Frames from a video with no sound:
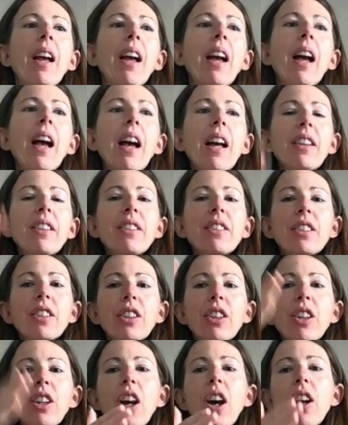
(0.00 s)
And
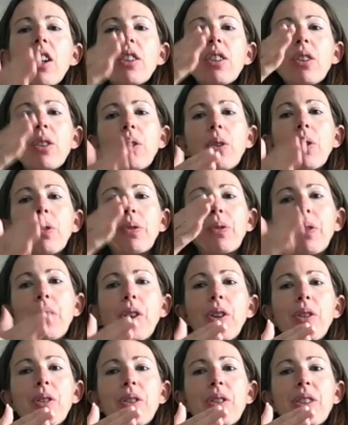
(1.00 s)
cut your
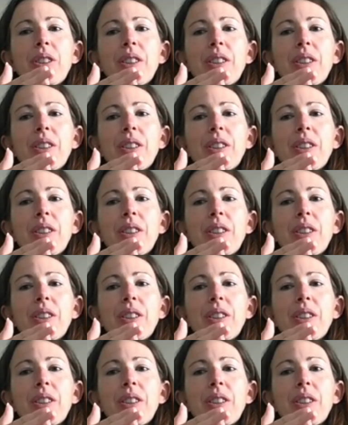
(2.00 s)
fruit.